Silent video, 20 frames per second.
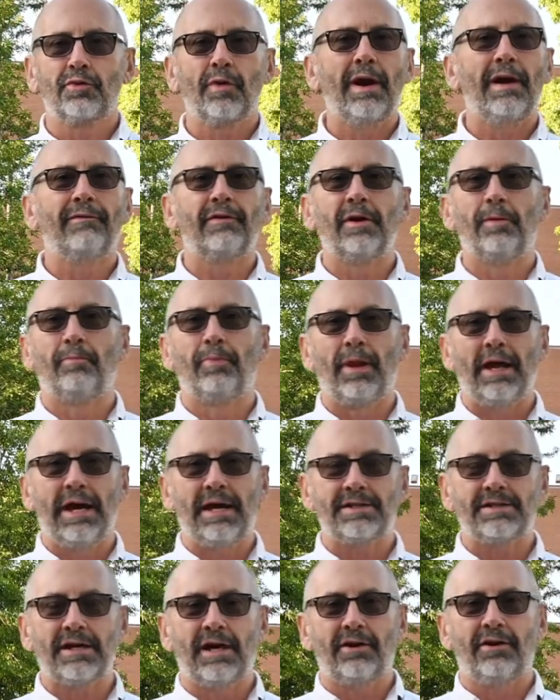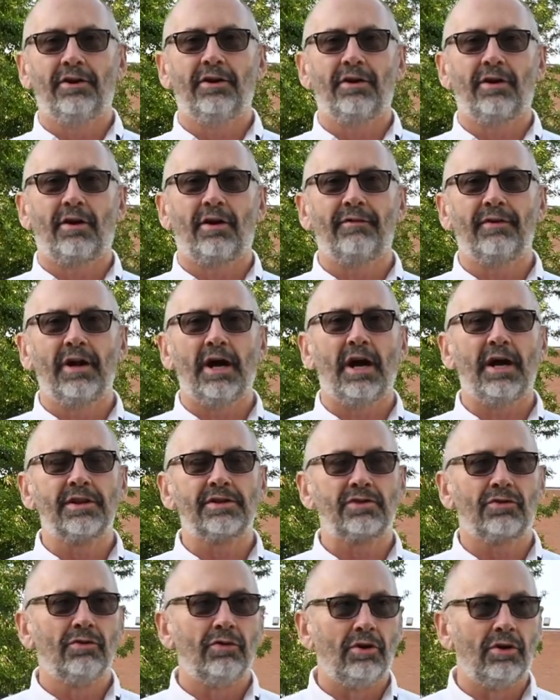We're having a blast out here at Arvin High
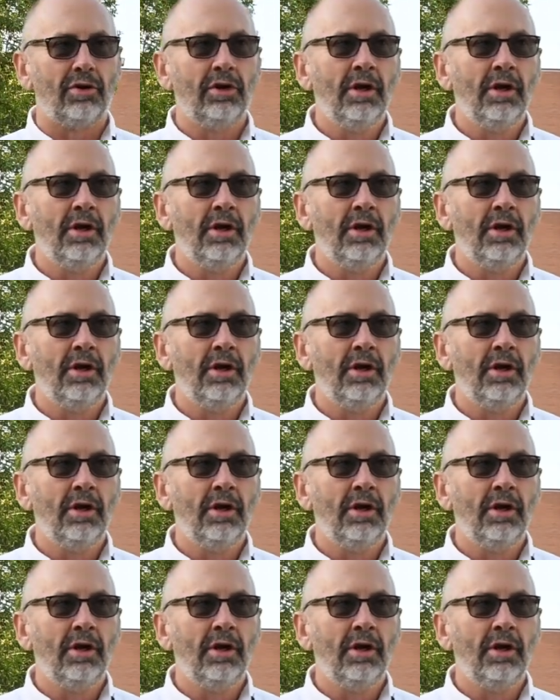School,